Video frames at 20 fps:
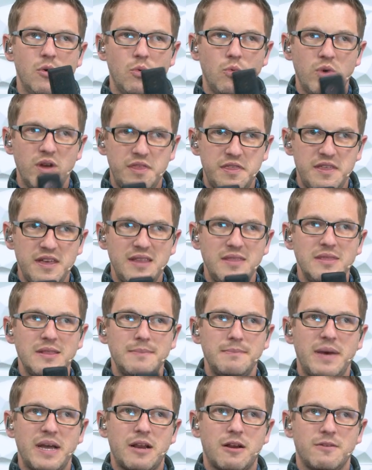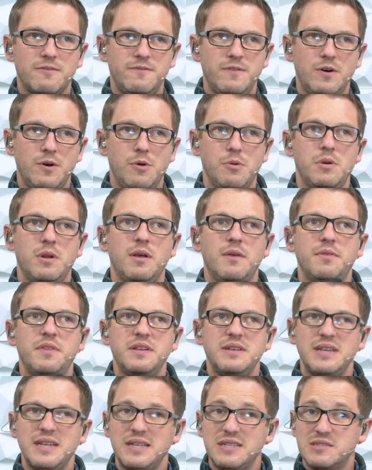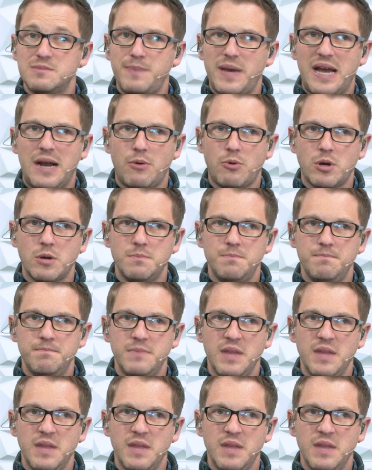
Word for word: within the microphone that needs power.